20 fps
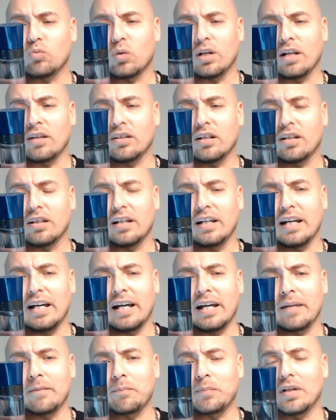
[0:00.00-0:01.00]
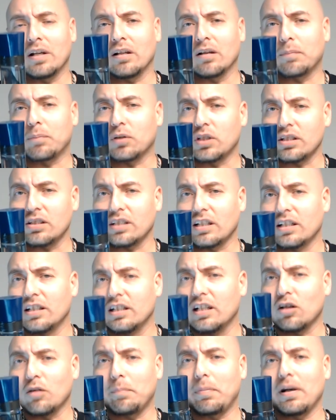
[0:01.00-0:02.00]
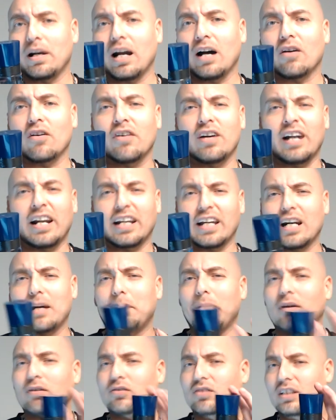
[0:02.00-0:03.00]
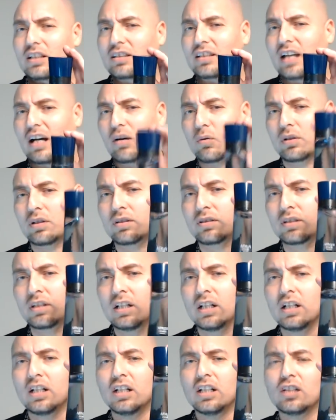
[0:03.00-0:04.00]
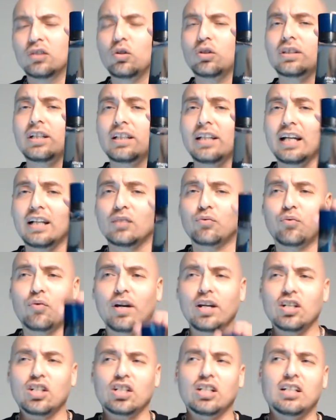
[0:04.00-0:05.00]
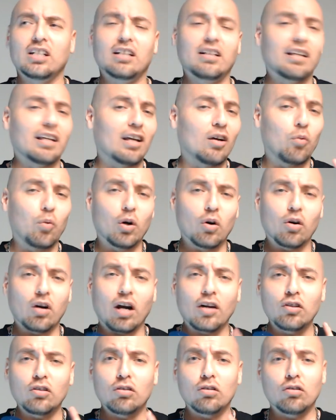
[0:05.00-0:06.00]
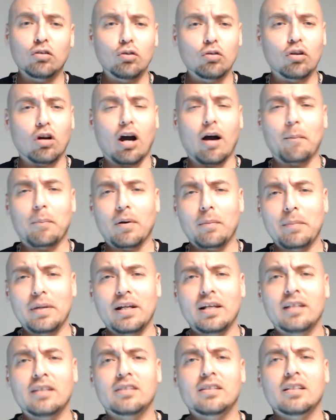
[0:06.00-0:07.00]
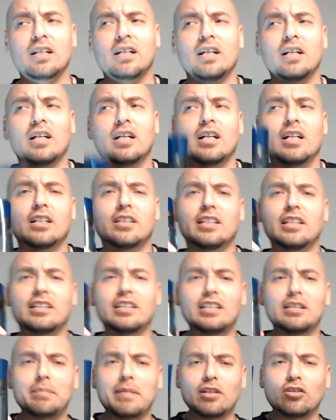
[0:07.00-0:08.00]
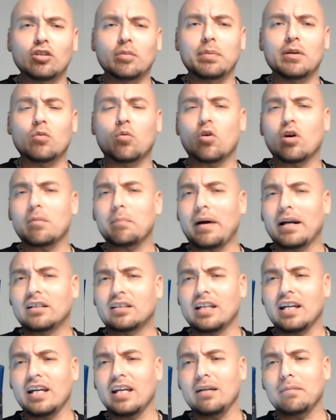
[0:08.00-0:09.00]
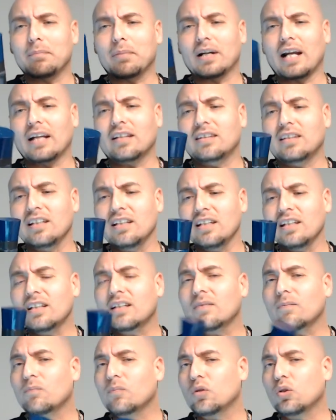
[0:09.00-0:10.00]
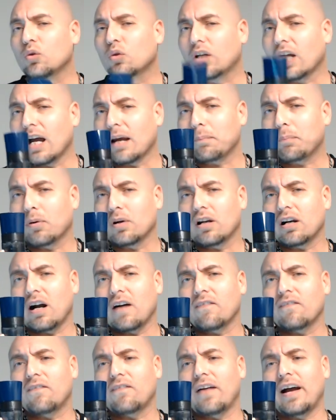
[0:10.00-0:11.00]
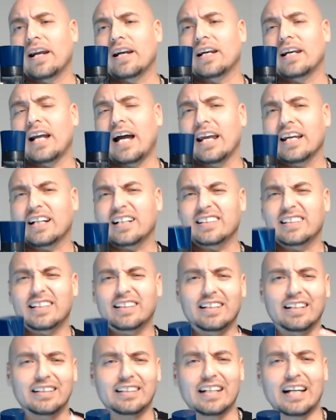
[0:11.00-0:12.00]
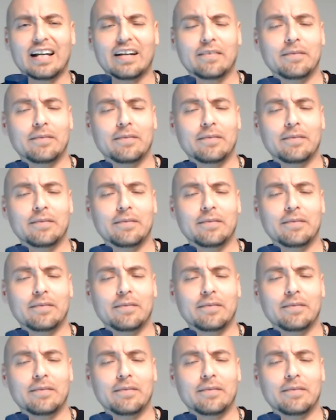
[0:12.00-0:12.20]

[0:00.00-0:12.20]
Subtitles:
the other hand, the projection's a little bit louder, and I get about 6 hours. So it's a nice freshie. It will garner you compliments. This is meant to be worn by day, but I think you can pull it off at night because it does have